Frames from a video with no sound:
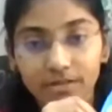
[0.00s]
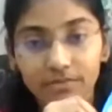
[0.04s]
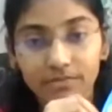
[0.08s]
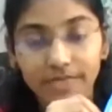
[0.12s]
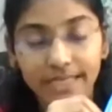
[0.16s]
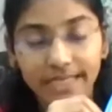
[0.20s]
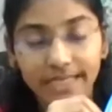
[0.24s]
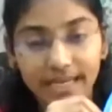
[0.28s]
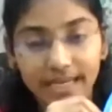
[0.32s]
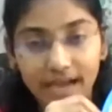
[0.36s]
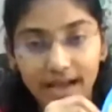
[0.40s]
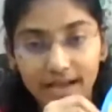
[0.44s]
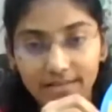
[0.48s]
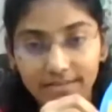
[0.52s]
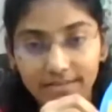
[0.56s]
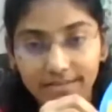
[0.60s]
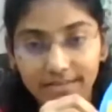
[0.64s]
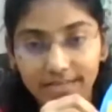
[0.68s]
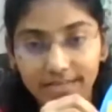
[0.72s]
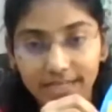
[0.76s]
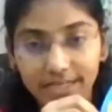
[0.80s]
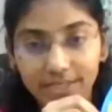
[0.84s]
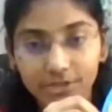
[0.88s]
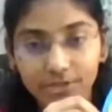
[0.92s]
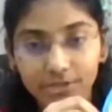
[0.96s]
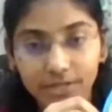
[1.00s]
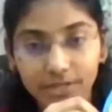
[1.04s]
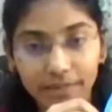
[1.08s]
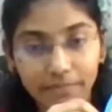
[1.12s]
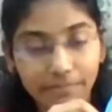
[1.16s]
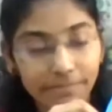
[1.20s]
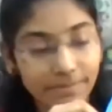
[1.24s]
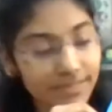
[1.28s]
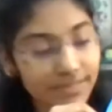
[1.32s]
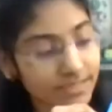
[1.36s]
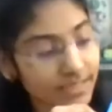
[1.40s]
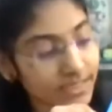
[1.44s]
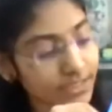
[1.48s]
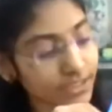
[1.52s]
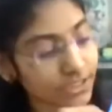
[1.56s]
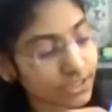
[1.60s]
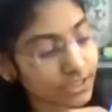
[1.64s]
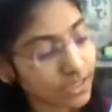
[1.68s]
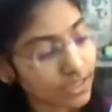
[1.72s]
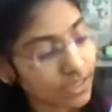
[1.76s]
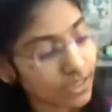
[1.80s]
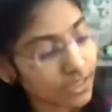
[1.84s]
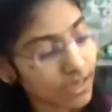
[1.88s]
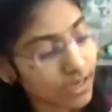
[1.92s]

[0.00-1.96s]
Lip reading: We can ask the kid to represent